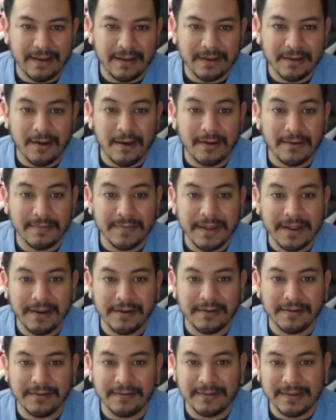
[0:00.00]
column
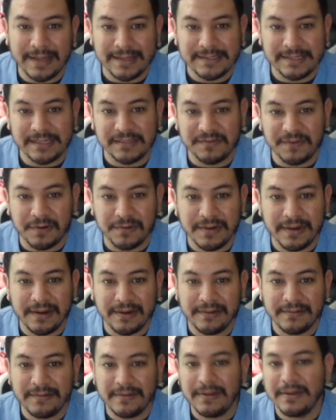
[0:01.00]
here that says vote
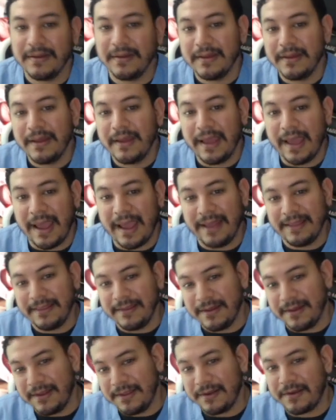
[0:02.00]
here, and
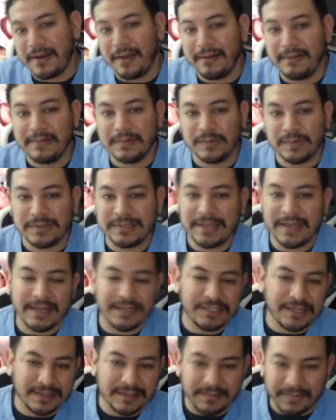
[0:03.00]
the other columns will say
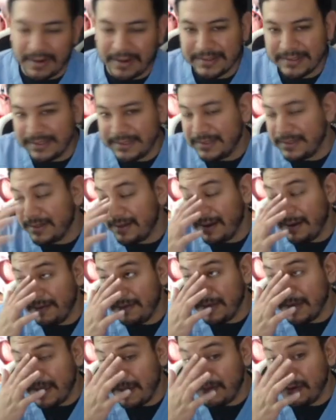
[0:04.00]
check the boxes of
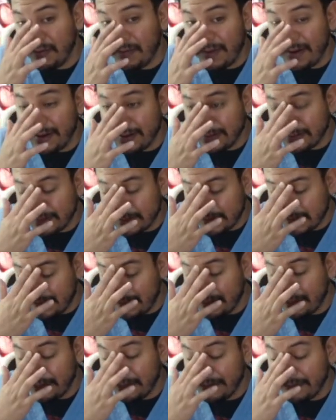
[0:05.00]
the game you want.
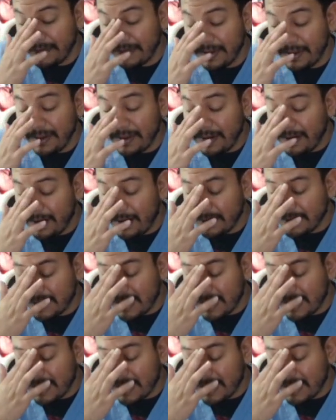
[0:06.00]
So on